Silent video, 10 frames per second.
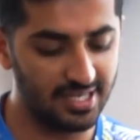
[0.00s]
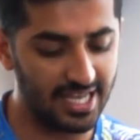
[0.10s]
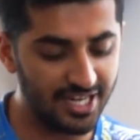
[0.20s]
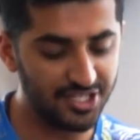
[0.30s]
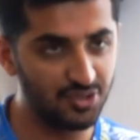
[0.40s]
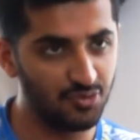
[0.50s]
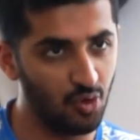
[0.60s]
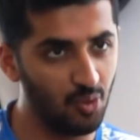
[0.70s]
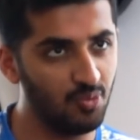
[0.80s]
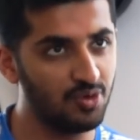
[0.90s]
ancient
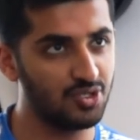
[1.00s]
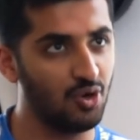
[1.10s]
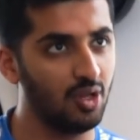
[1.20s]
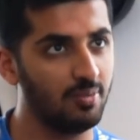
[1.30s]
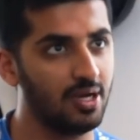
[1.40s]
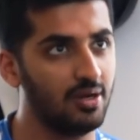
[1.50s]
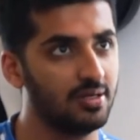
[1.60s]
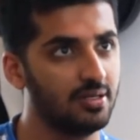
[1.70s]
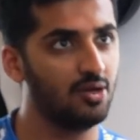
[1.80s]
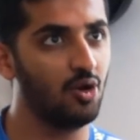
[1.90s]
Rome was all
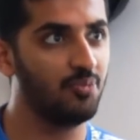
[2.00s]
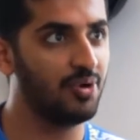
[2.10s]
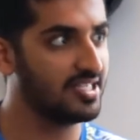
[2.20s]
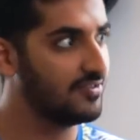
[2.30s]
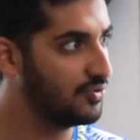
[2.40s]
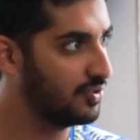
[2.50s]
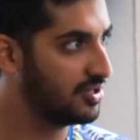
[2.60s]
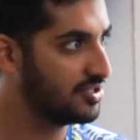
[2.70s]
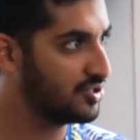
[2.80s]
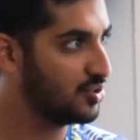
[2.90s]
about oppressive
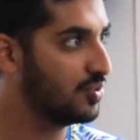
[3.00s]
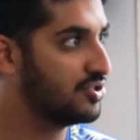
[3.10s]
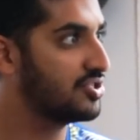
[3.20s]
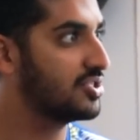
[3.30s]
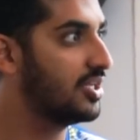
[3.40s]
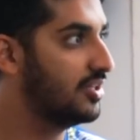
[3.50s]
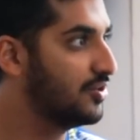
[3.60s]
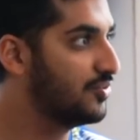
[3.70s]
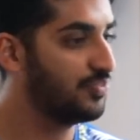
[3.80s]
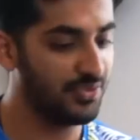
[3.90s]
rulers who would just kill you.